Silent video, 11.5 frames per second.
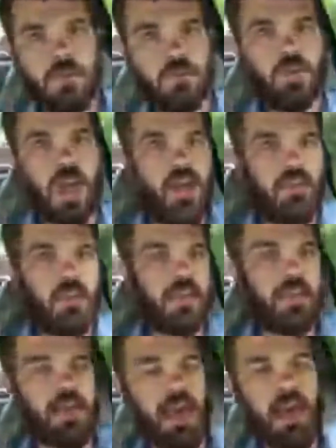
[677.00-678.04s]
traffic
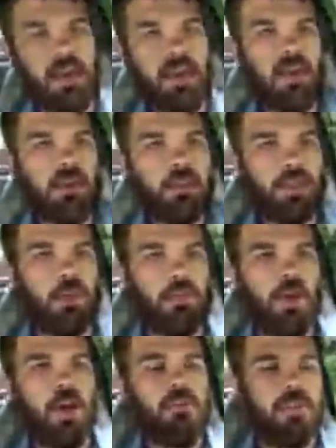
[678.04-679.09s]
that jumped
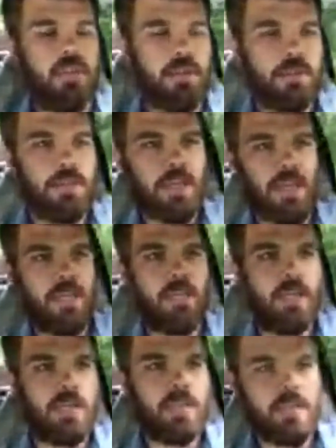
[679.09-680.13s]
off the interstate,
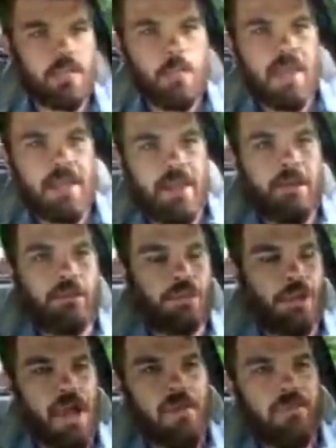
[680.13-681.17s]
like this bailout
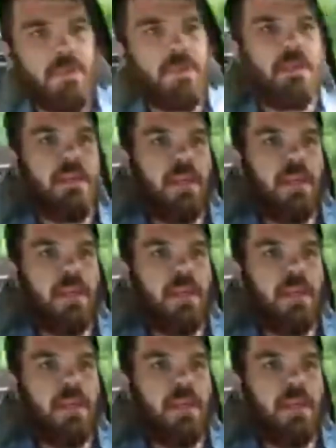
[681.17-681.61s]
traffic,